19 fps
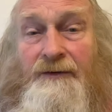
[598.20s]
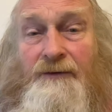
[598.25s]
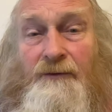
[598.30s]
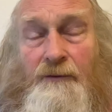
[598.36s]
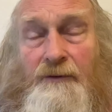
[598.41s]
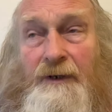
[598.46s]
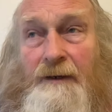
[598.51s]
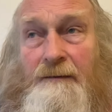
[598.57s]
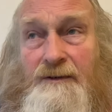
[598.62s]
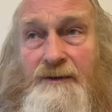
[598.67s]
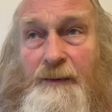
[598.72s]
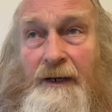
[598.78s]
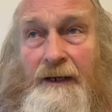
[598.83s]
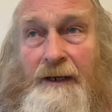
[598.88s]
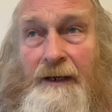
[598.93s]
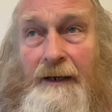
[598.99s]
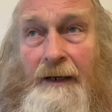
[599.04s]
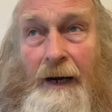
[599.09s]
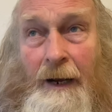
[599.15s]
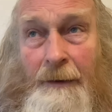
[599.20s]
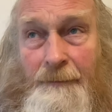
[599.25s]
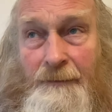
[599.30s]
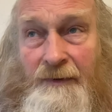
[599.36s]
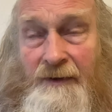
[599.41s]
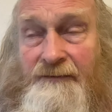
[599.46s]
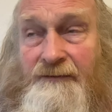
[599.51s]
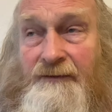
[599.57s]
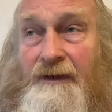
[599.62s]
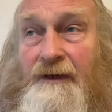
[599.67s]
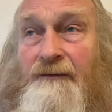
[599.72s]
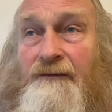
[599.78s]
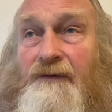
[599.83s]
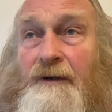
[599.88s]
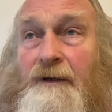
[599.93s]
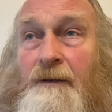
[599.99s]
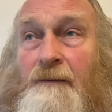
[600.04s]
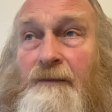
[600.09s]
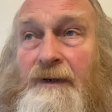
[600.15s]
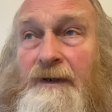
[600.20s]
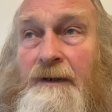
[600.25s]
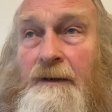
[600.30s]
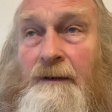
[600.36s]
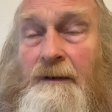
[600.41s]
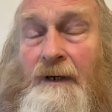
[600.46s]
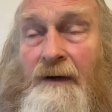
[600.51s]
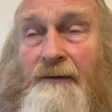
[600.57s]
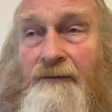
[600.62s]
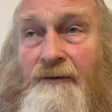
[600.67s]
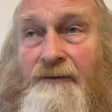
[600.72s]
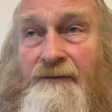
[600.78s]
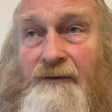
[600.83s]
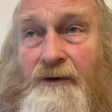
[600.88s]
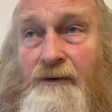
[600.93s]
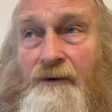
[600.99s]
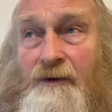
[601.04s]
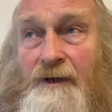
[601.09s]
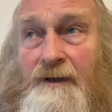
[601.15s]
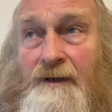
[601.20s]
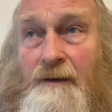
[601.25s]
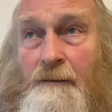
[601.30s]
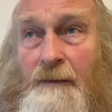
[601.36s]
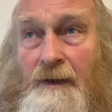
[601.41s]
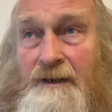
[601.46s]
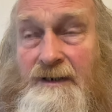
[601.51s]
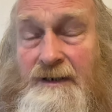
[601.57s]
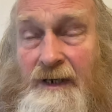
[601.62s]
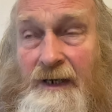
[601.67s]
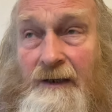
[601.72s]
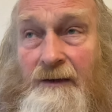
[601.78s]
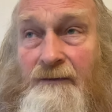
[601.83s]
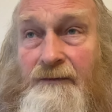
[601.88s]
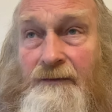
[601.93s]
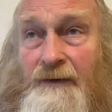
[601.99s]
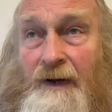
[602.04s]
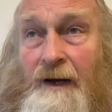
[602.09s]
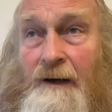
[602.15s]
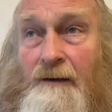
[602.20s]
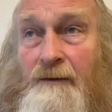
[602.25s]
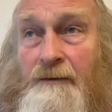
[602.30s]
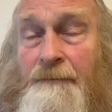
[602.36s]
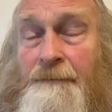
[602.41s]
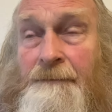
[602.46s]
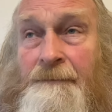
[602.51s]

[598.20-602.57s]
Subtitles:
I thought I was making an uplifting film, but I've reviewed it myself now,